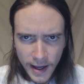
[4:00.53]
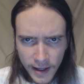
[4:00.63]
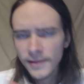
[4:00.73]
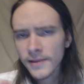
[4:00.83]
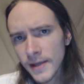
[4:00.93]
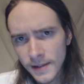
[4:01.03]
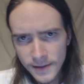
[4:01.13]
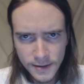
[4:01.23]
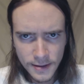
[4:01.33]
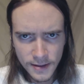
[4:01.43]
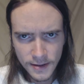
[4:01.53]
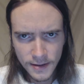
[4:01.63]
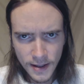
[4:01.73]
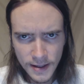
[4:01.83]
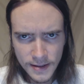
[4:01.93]
and theists,
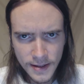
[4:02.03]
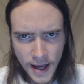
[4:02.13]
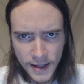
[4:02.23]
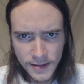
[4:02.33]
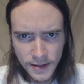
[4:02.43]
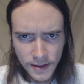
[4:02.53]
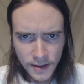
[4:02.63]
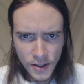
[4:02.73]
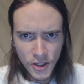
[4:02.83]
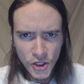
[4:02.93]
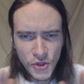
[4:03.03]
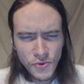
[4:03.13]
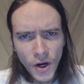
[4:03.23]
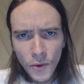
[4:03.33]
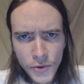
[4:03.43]
is that
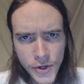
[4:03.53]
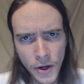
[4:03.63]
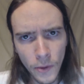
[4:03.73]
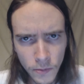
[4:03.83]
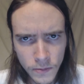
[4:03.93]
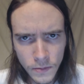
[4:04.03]
you don't know.